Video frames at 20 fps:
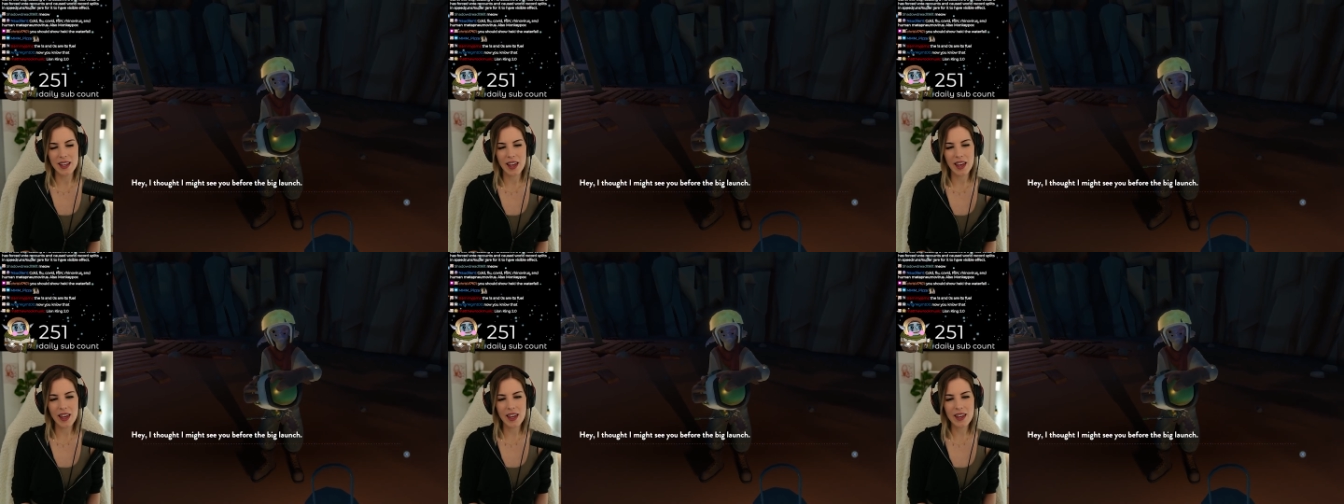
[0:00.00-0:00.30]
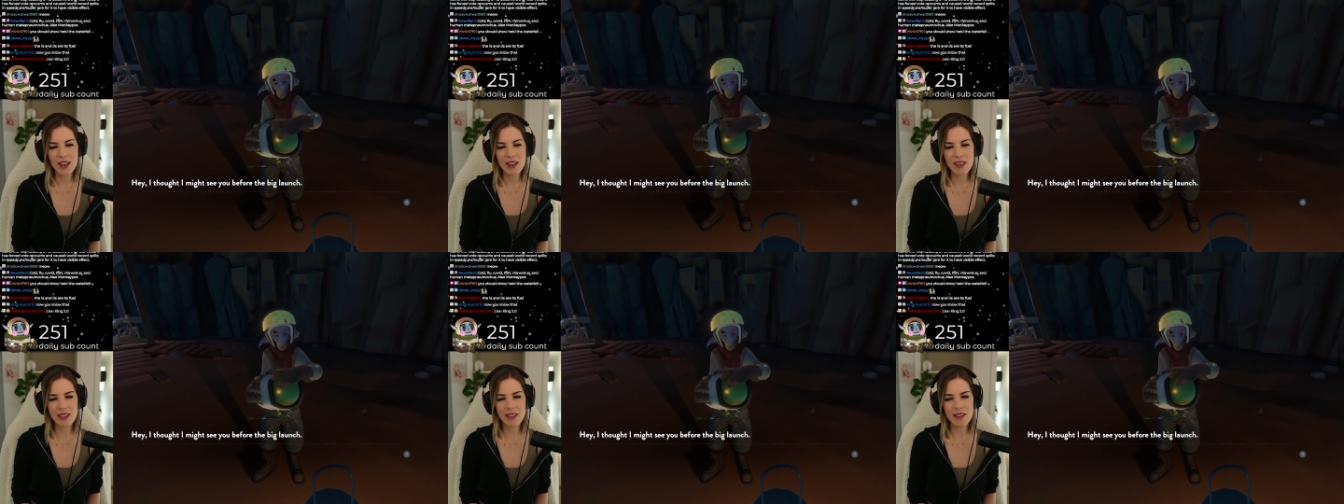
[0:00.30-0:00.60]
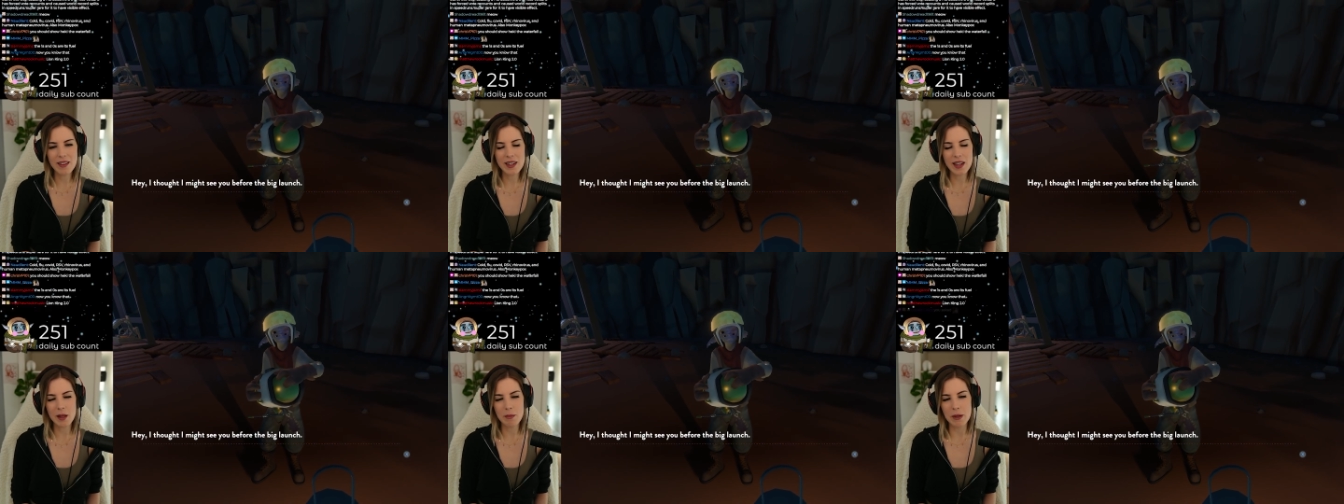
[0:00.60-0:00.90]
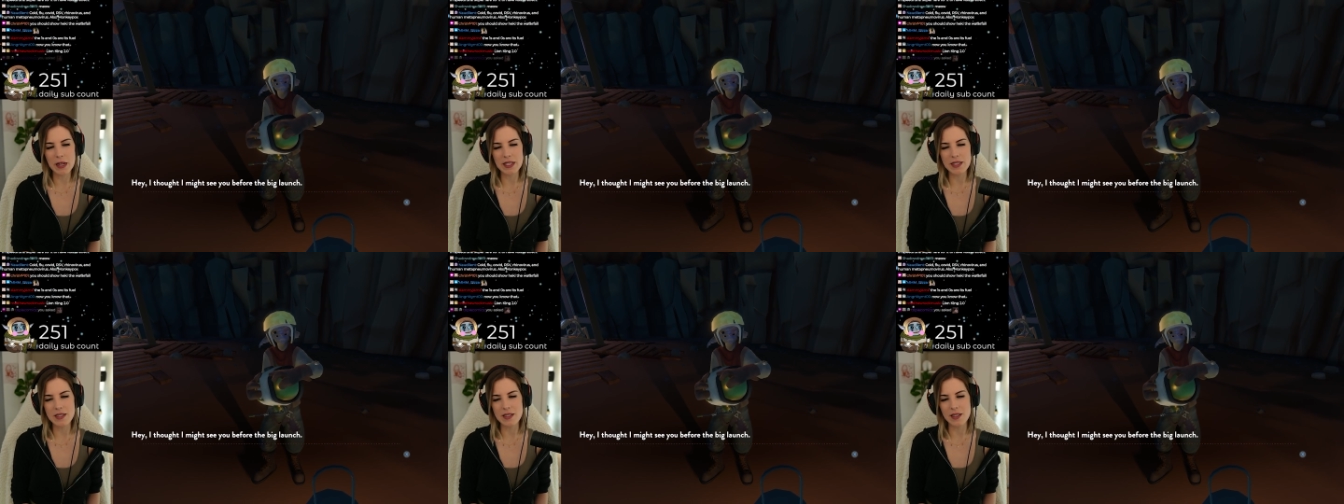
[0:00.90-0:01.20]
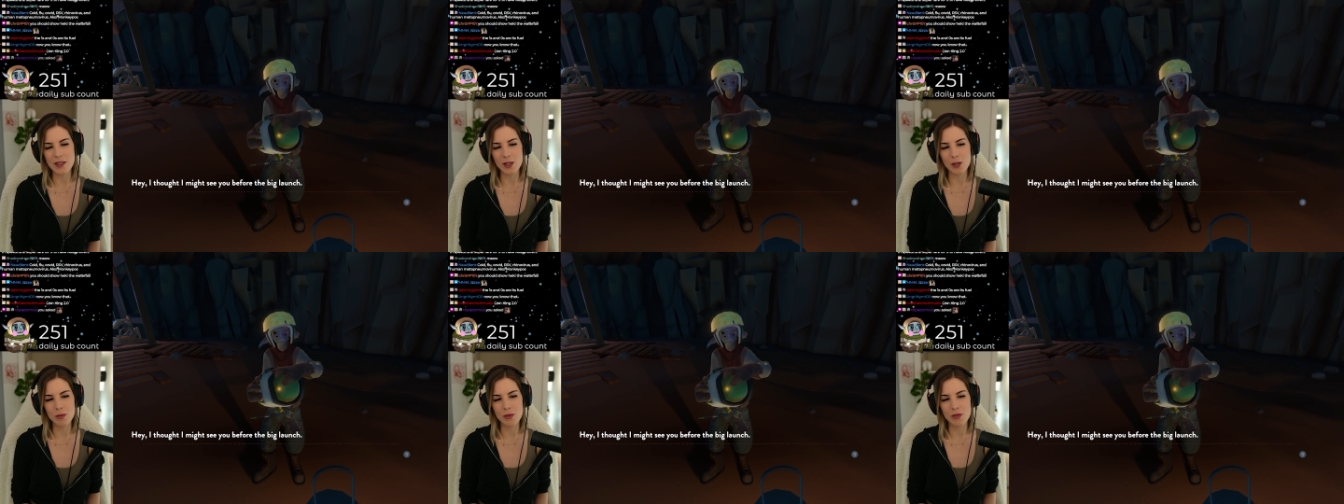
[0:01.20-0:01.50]
Hey, I thought I might see
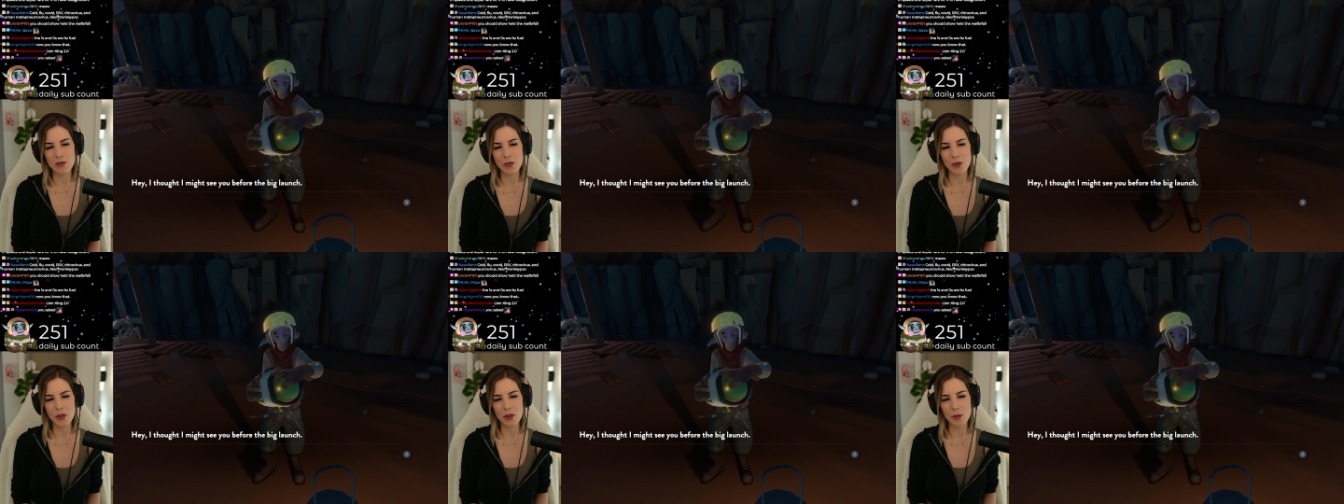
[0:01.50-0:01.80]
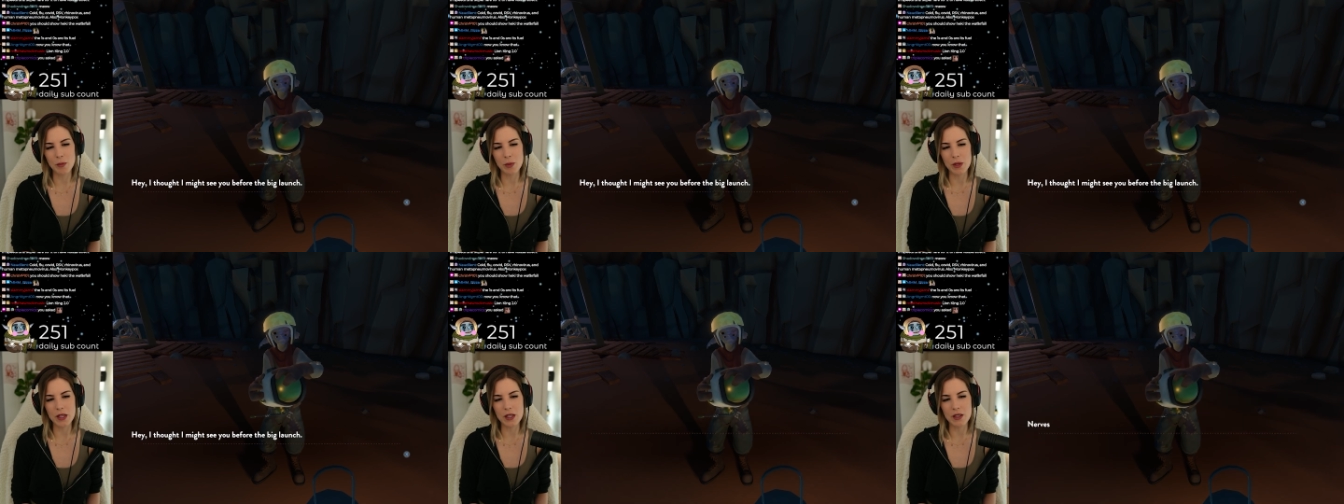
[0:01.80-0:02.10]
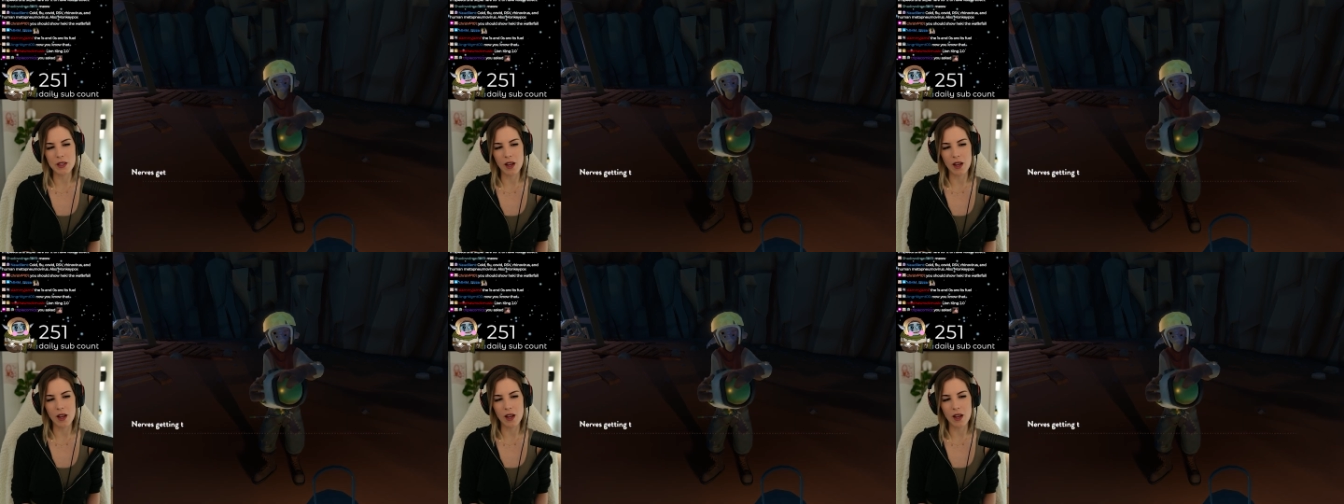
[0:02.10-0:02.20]
you before the big